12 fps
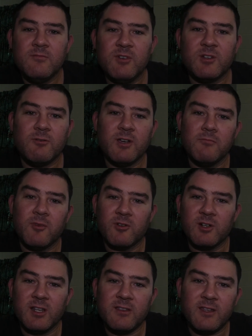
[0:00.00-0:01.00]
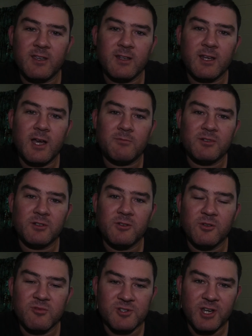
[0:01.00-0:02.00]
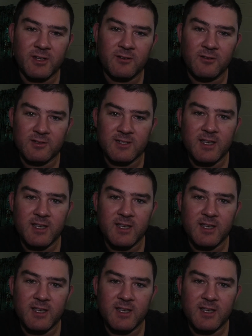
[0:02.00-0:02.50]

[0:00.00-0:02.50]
between monolithic and cup and core projectiles,